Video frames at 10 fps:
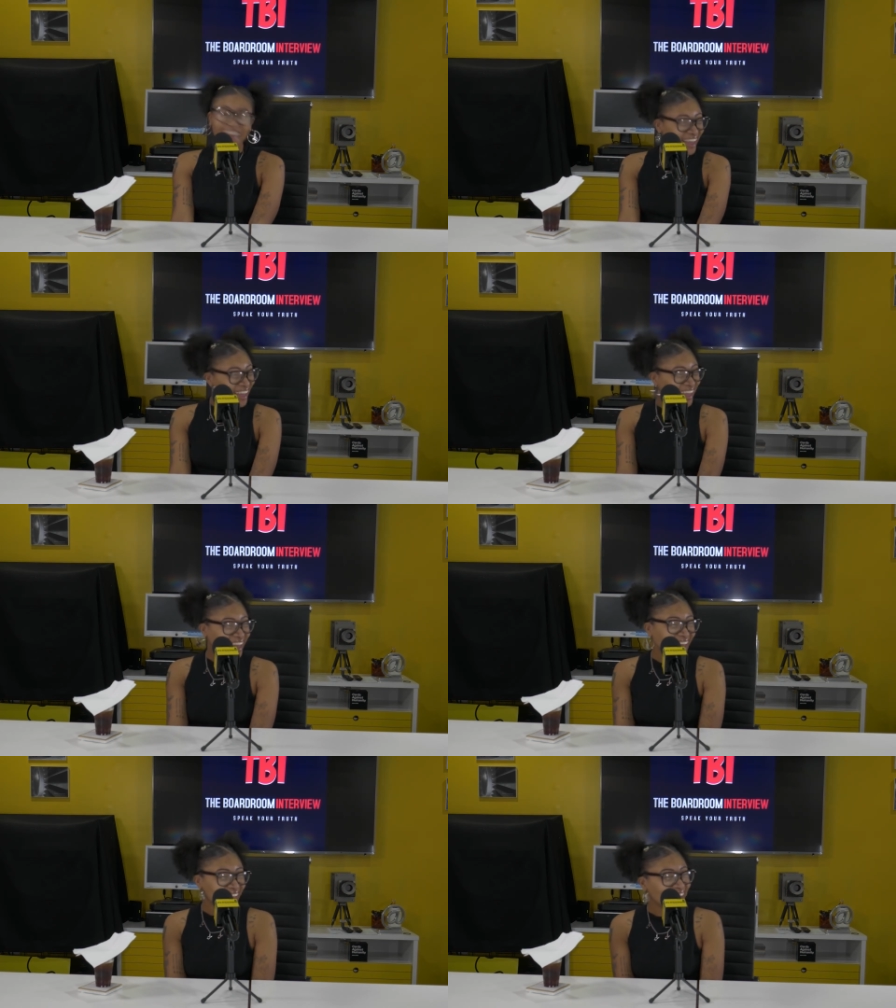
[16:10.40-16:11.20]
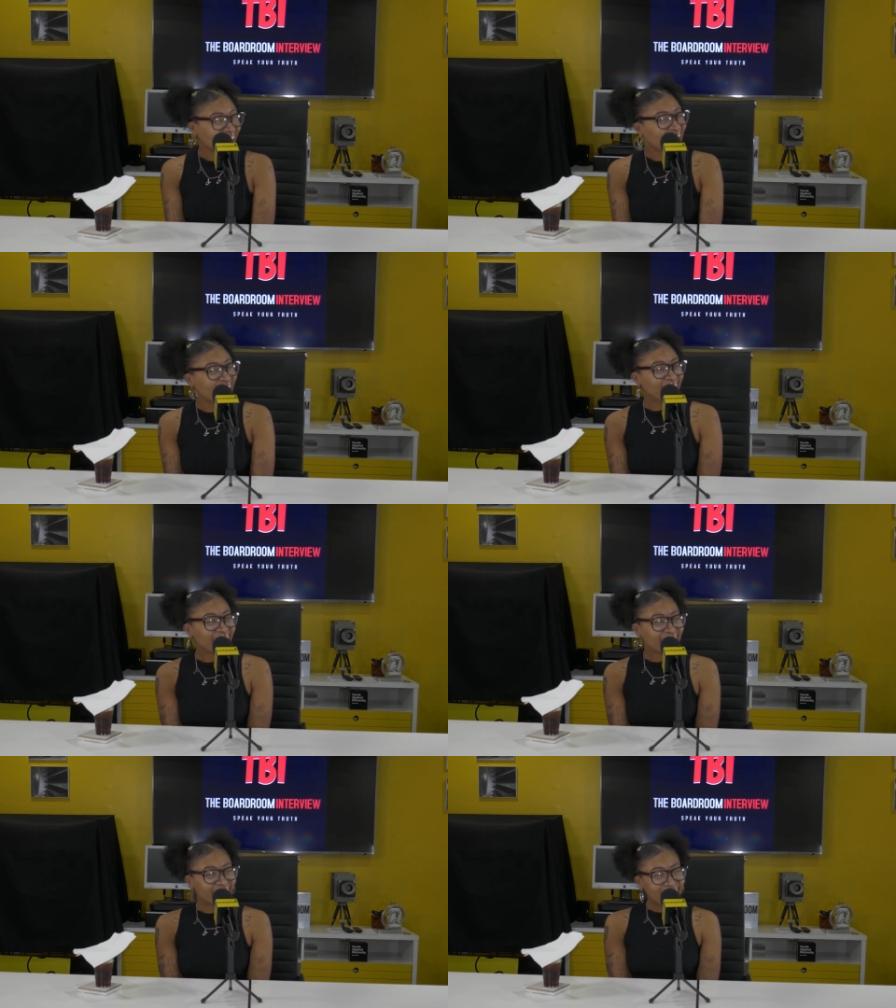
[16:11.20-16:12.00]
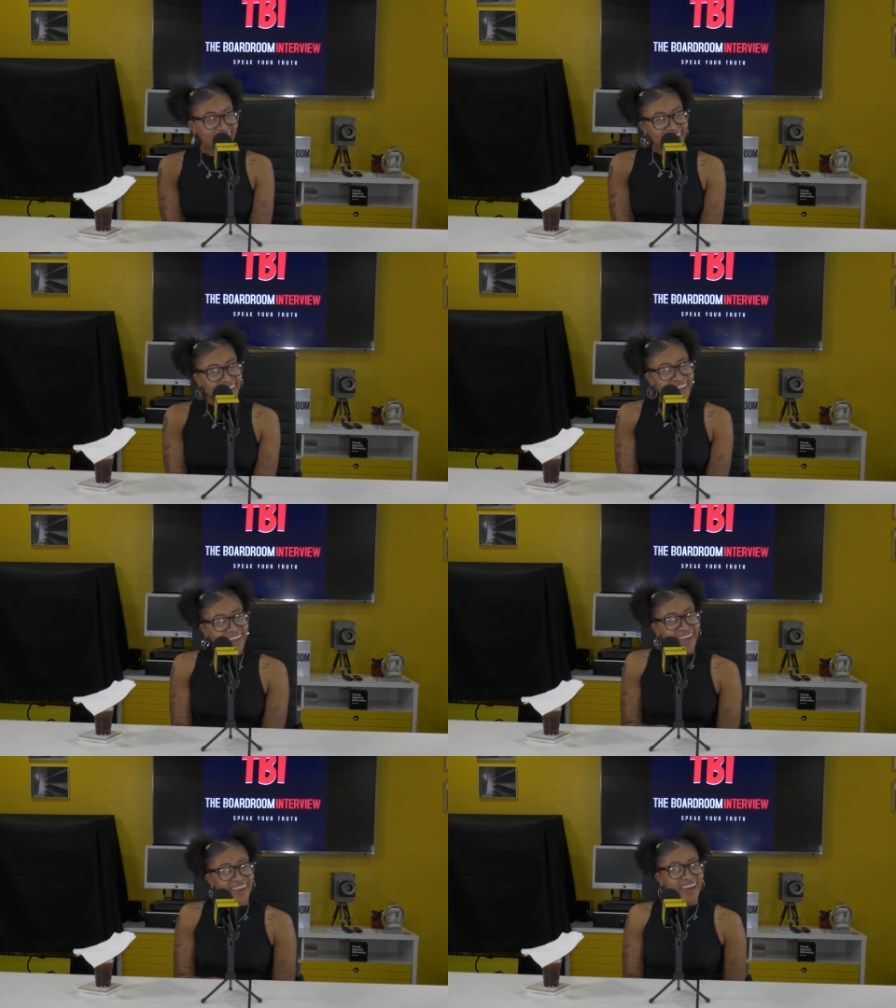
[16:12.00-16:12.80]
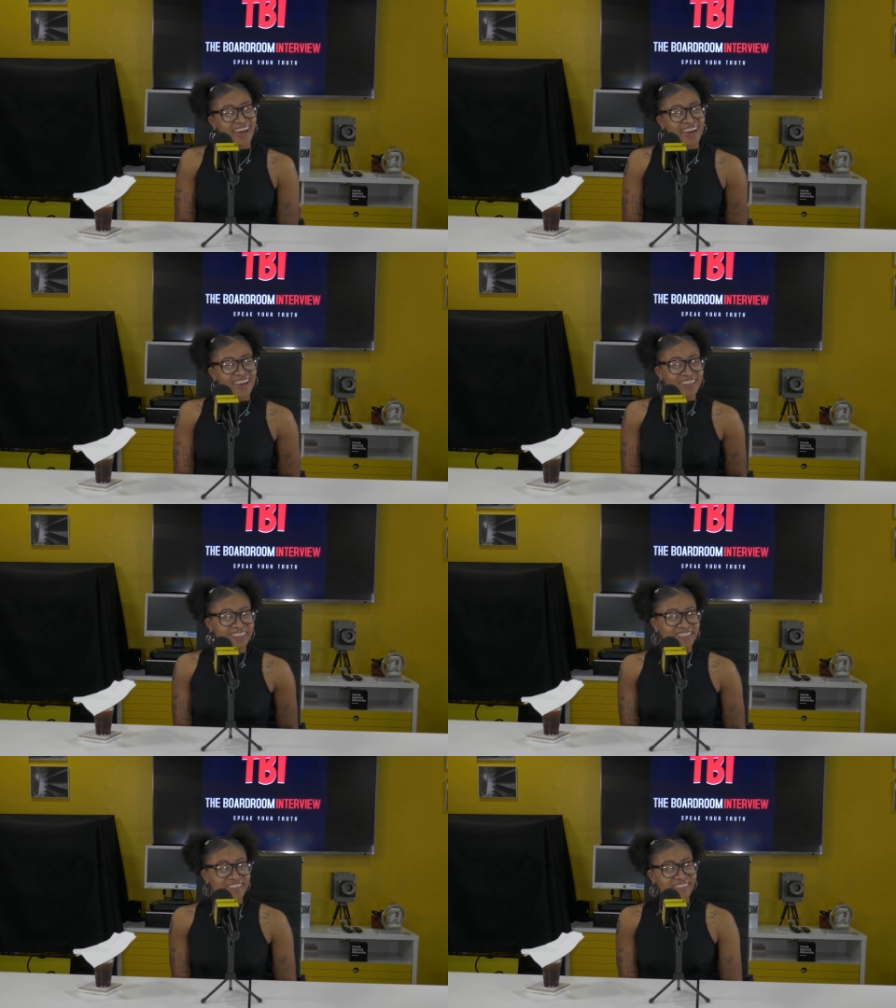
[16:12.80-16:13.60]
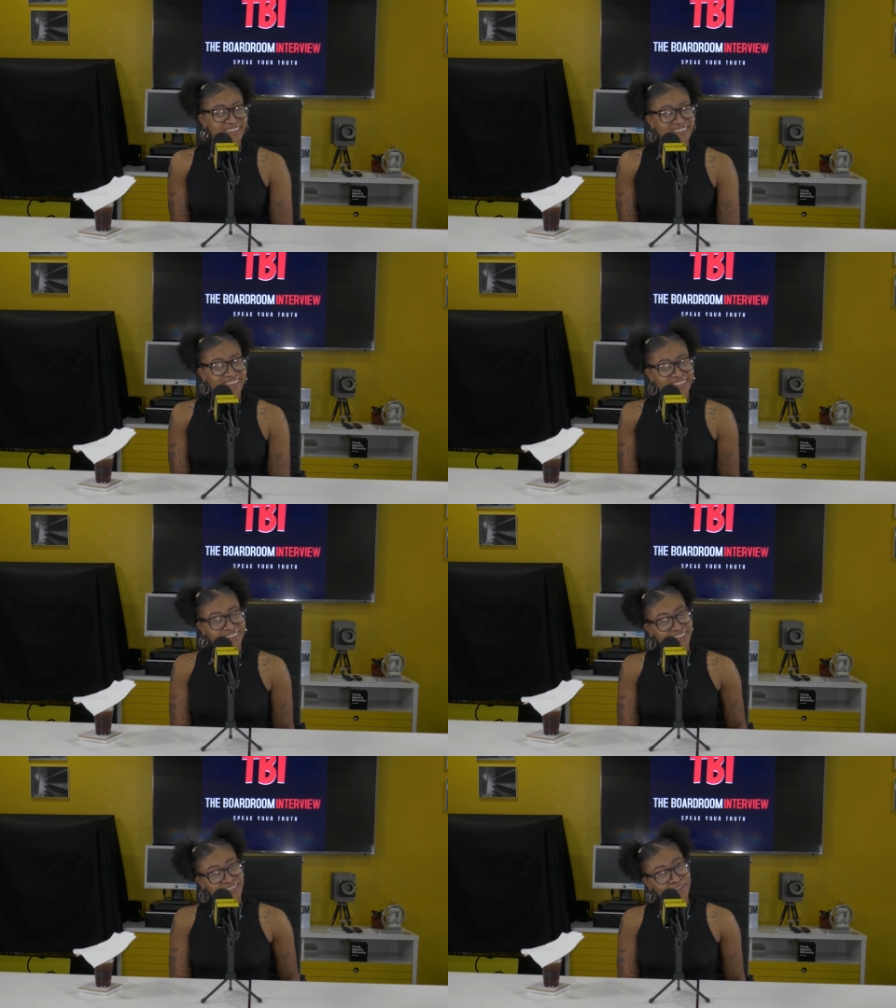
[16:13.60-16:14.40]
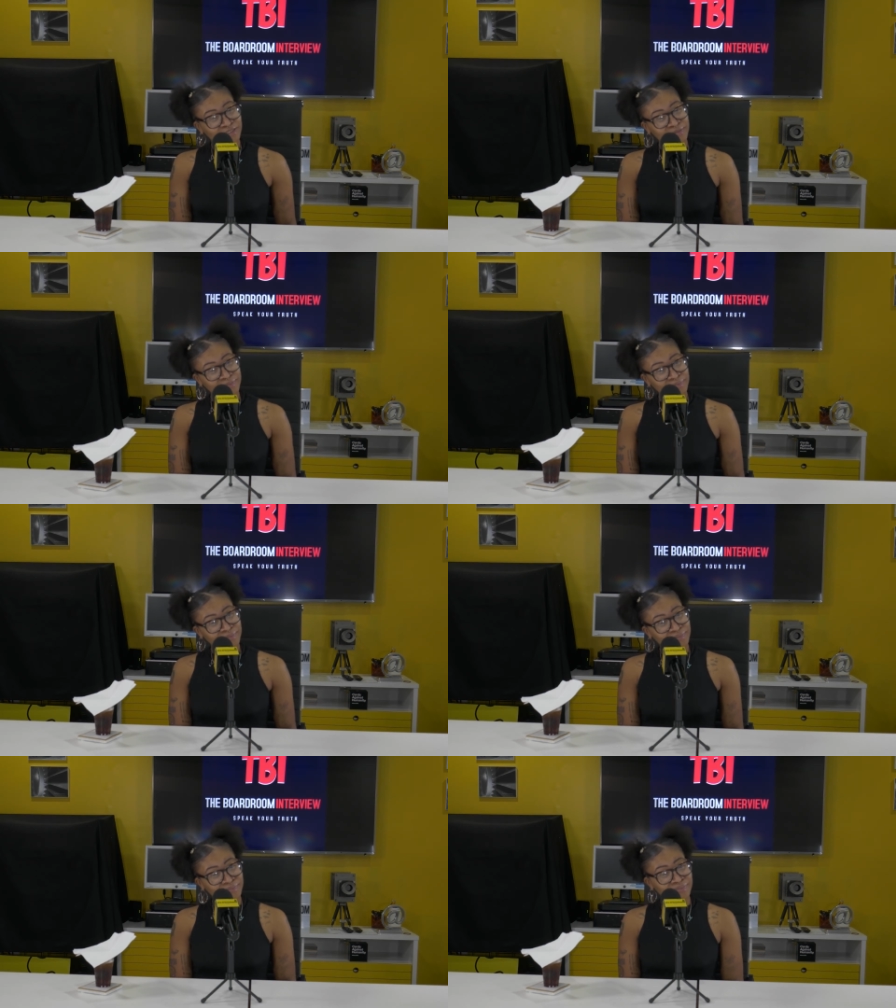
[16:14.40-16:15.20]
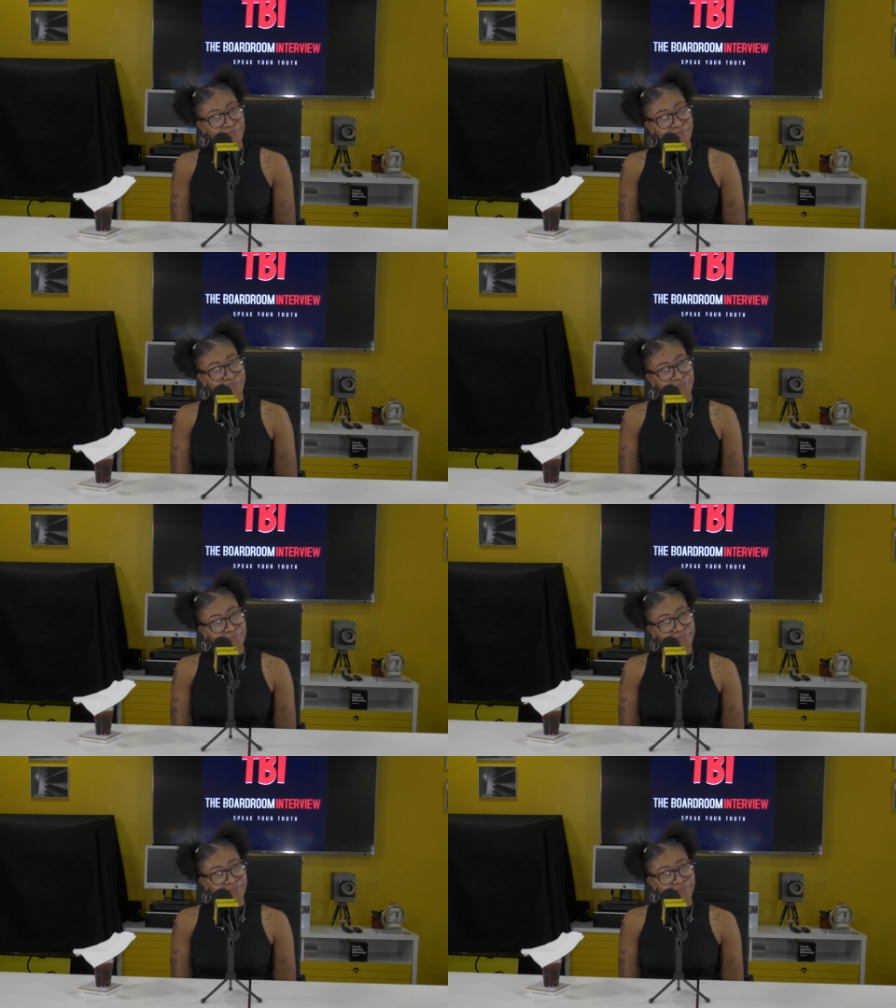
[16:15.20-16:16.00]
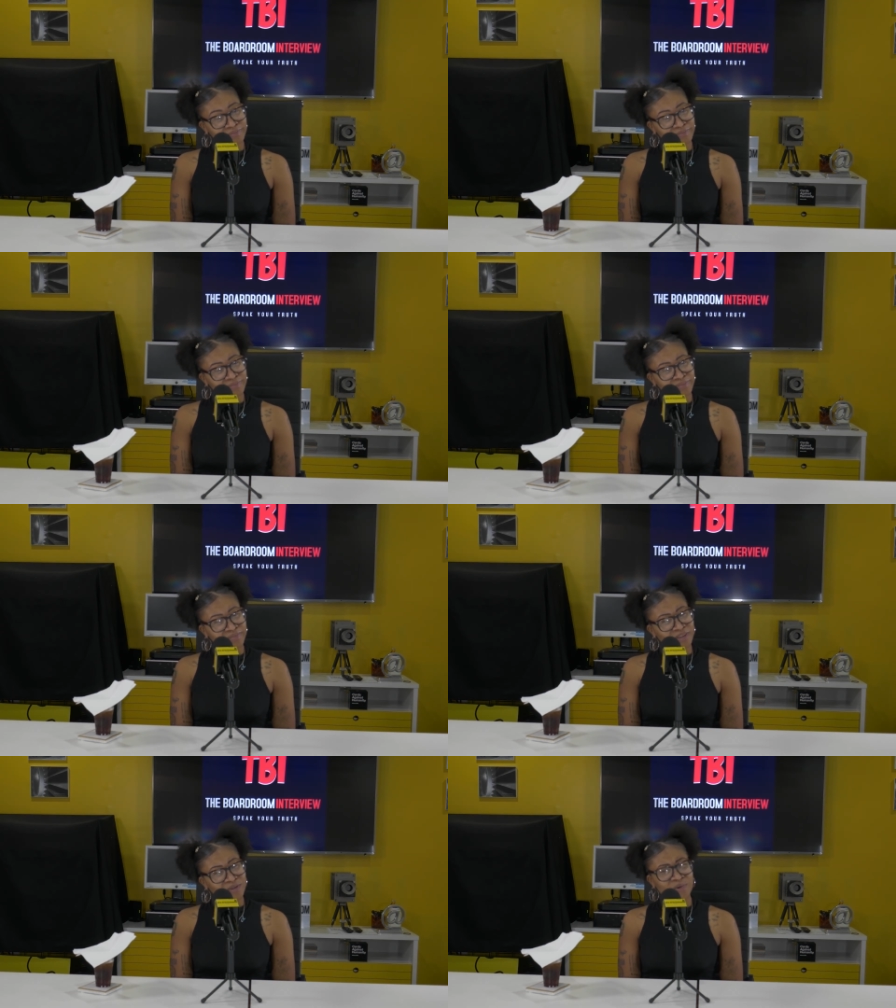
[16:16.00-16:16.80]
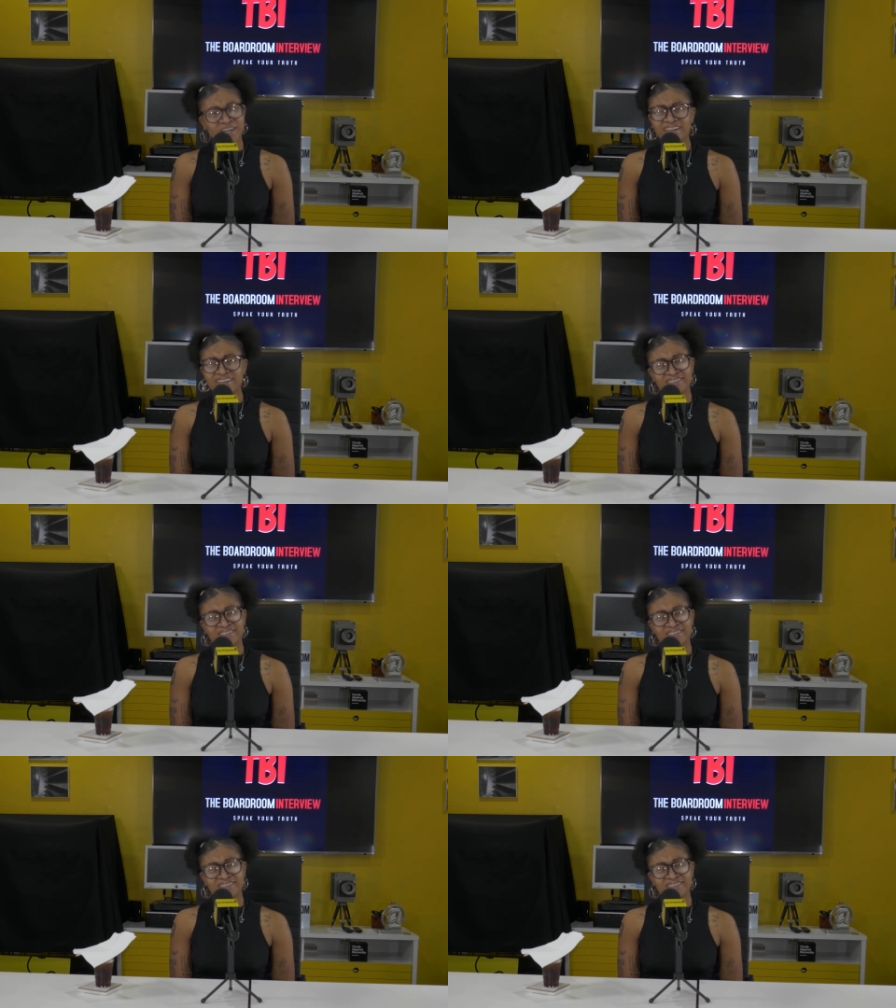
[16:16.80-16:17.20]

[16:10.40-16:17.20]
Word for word: that they told me my business. It, they had no proof of it being legit, what? and it's